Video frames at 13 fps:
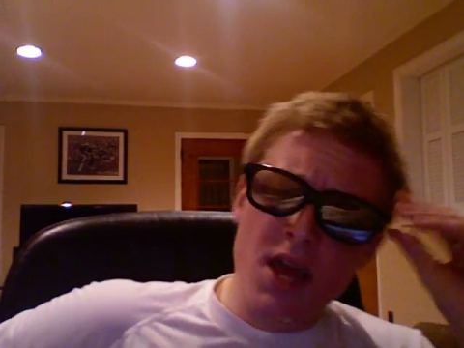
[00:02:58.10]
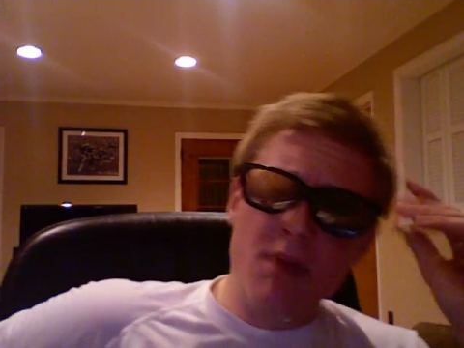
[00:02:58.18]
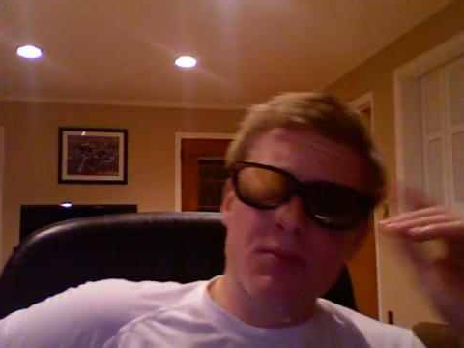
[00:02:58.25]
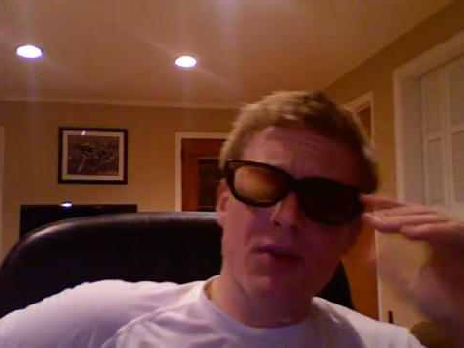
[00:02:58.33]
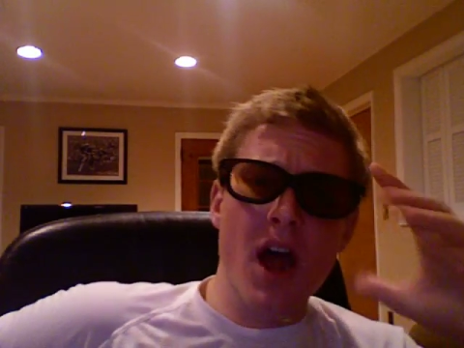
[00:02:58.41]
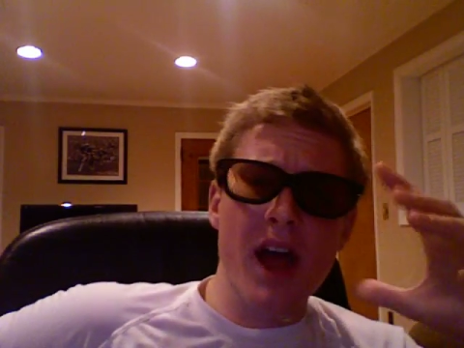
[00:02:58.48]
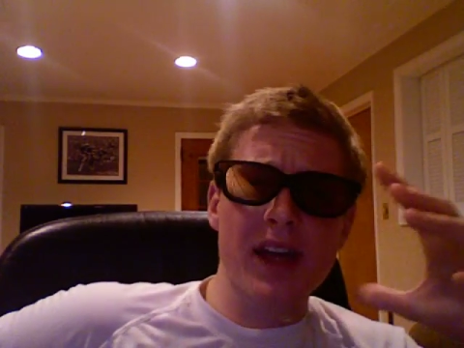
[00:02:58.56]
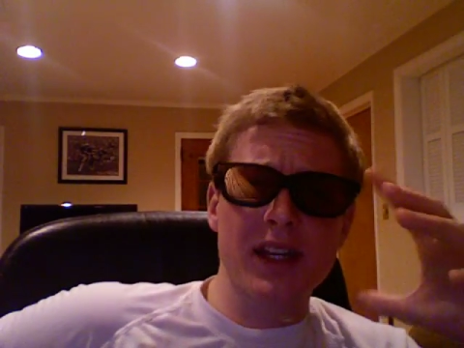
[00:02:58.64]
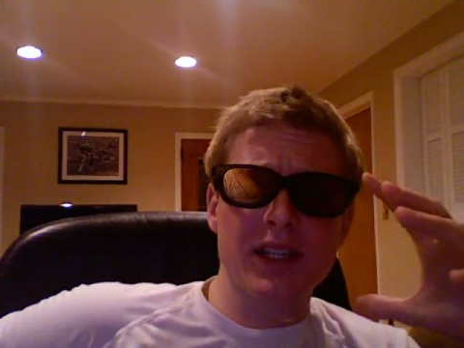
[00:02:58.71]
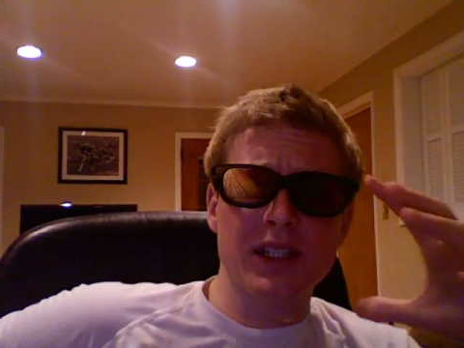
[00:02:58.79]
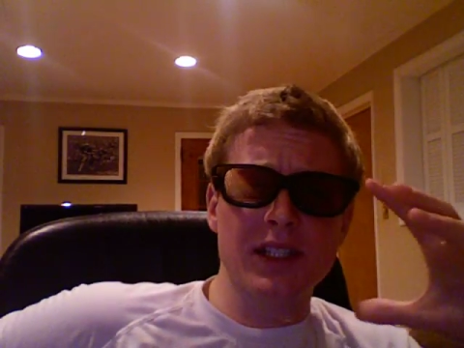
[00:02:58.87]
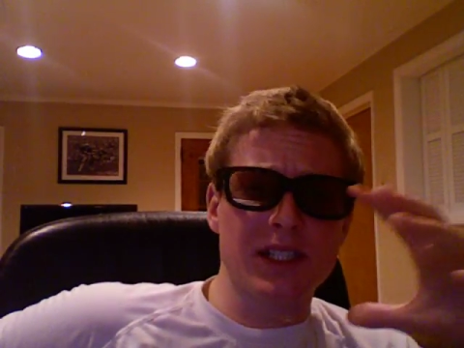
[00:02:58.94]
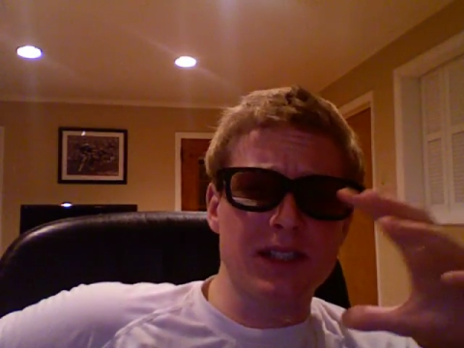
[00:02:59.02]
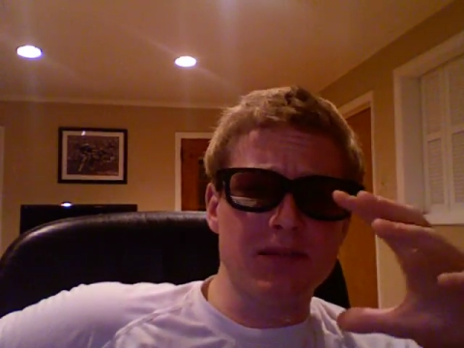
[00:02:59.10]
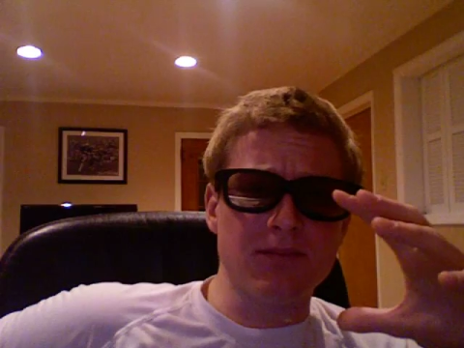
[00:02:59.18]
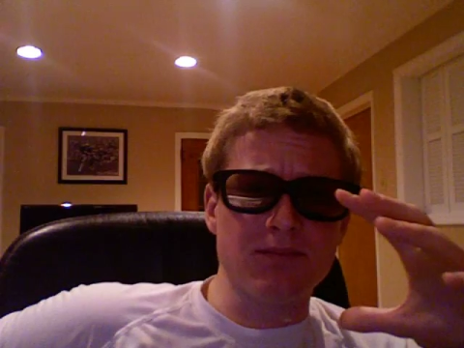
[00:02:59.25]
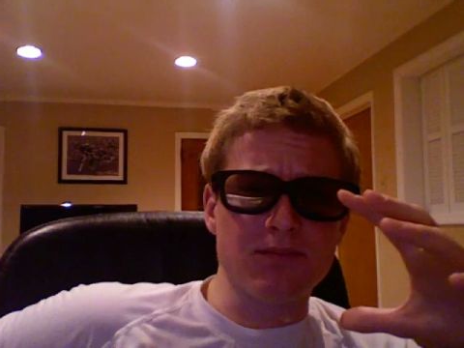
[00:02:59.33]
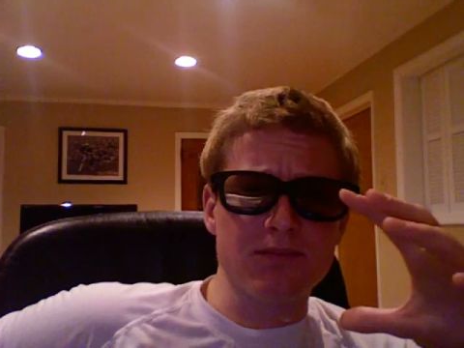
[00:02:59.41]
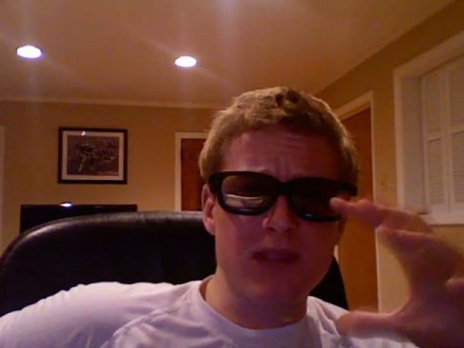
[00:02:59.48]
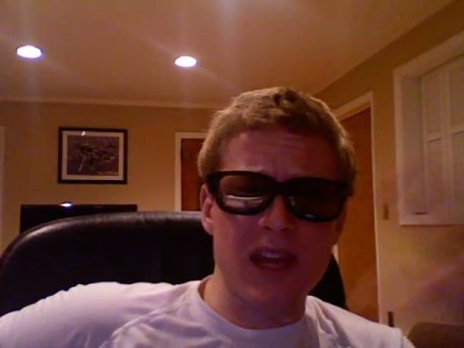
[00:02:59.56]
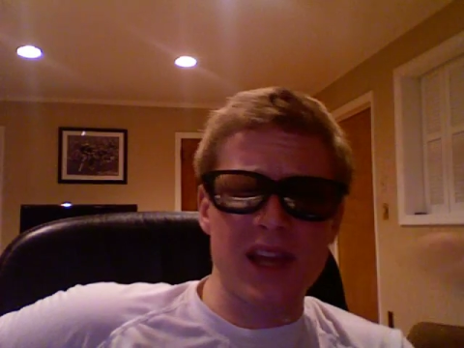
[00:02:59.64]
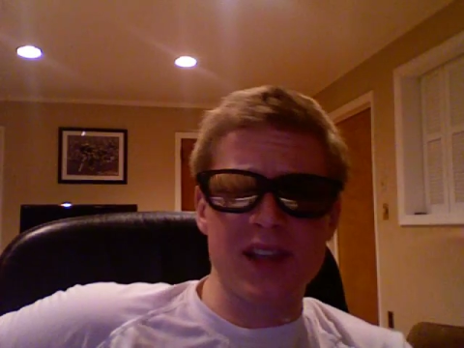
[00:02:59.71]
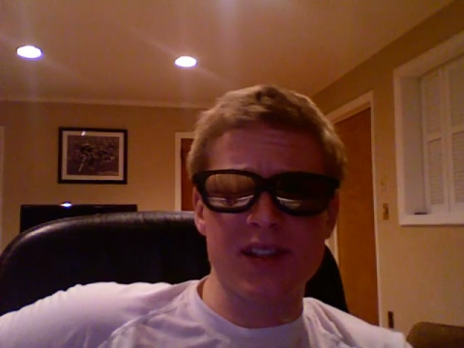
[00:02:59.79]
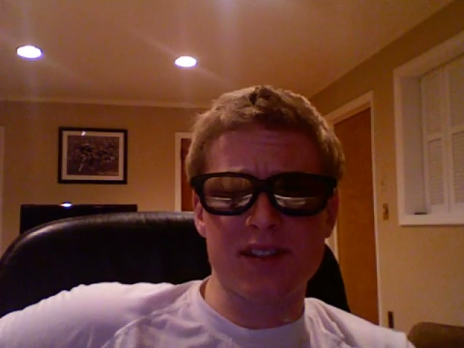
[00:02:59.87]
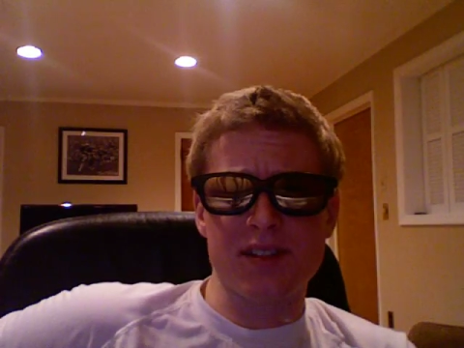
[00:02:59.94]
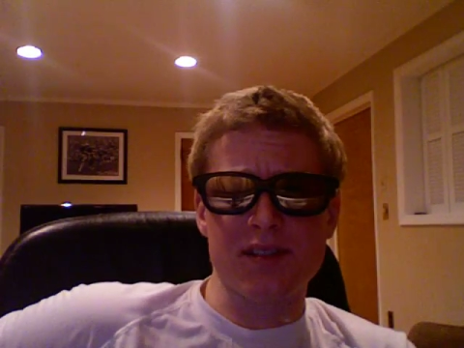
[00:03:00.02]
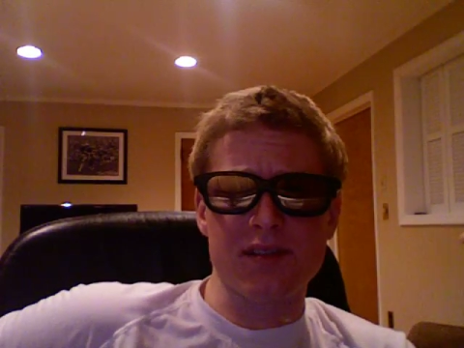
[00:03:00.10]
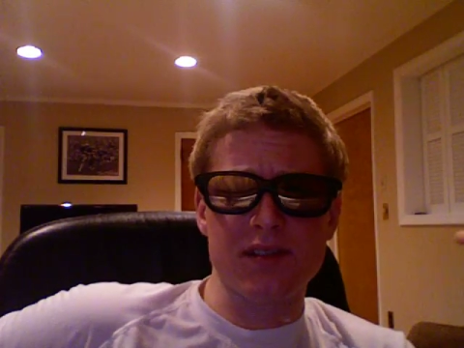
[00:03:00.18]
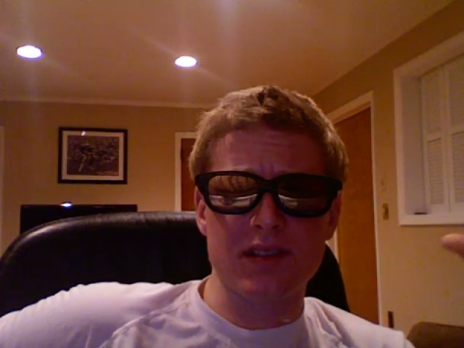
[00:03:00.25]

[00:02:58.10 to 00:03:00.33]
Brian um, is